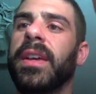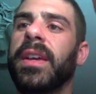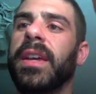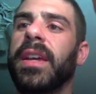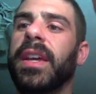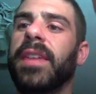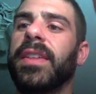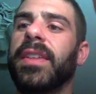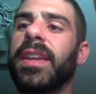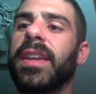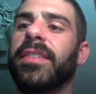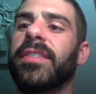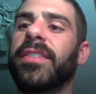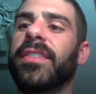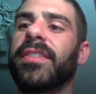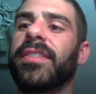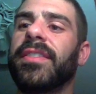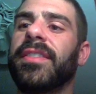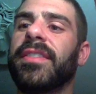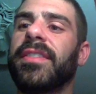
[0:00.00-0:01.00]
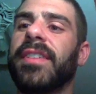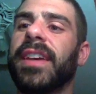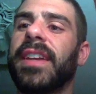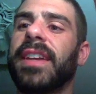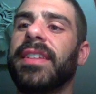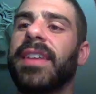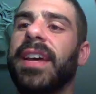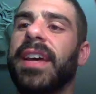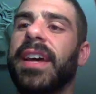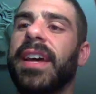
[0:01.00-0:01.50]
and then I just decide
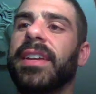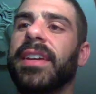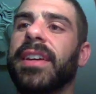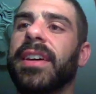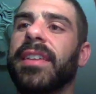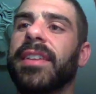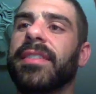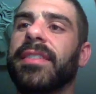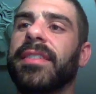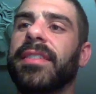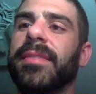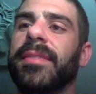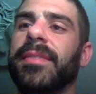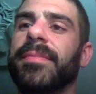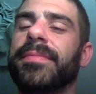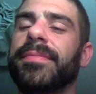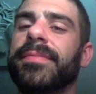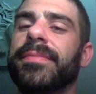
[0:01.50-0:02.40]
to Ad Nauseam.